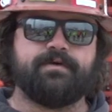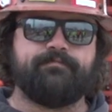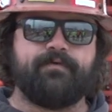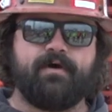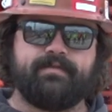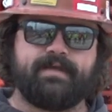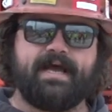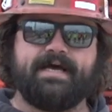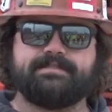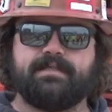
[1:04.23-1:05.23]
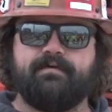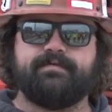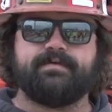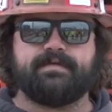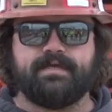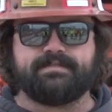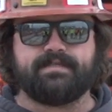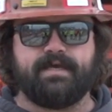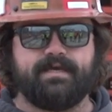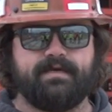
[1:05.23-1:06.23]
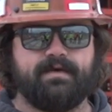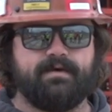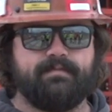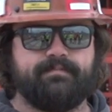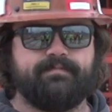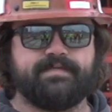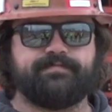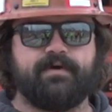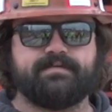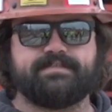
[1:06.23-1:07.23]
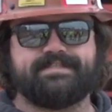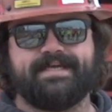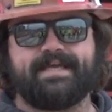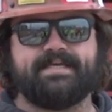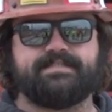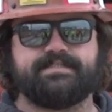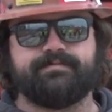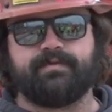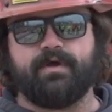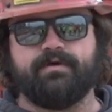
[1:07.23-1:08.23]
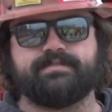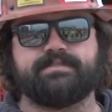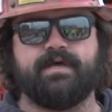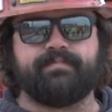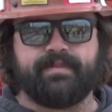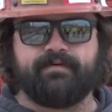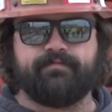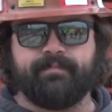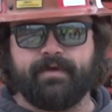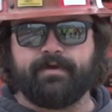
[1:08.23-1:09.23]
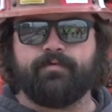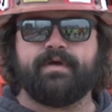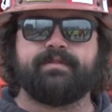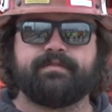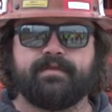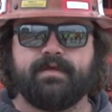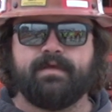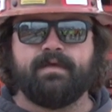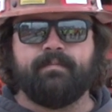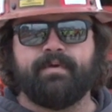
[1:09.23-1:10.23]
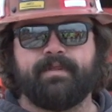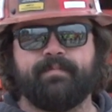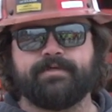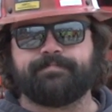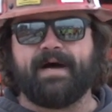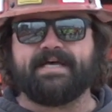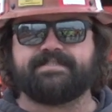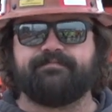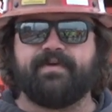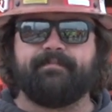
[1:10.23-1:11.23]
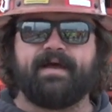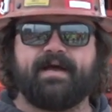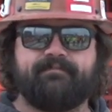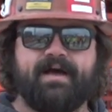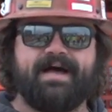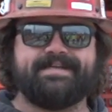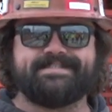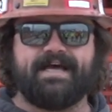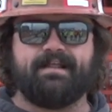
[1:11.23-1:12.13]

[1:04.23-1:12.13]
so far the guys love it. It's a, uh, as far as the 10K system goes, it's something they're familiar with. But the most positive feedback I've gotten is